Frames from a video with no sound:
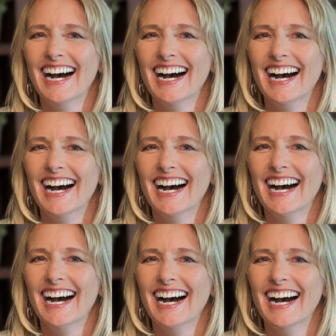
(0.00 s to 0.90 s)

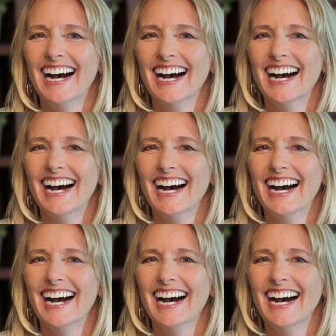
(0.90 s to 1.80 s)

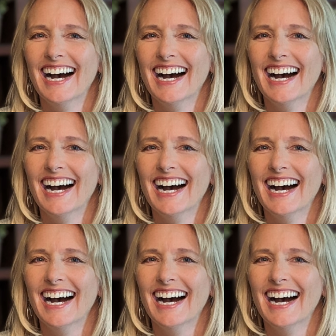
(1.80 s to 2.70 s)

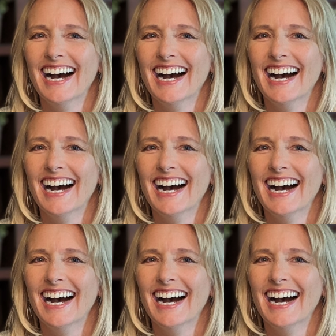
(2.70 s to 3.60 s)

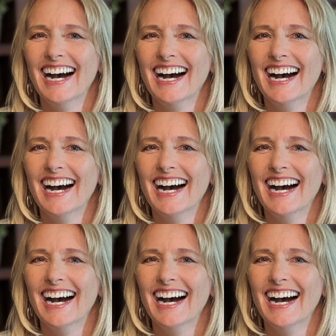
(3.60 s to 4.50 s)

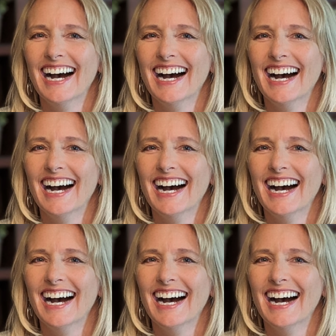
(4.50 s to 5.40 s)

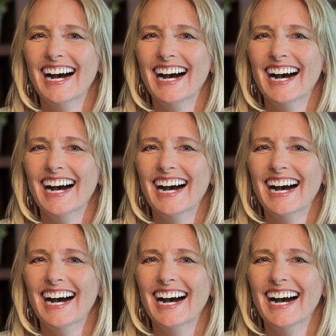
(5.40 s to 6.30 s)

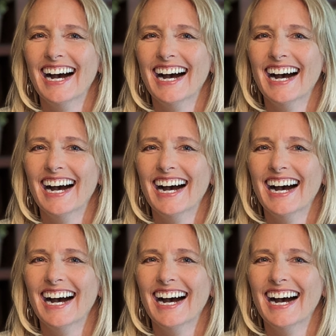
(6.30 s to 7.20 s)

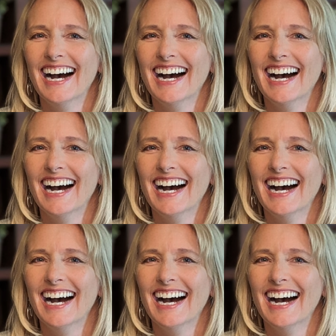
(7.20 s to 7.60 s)
The face doesn't move, so there is nothing to read.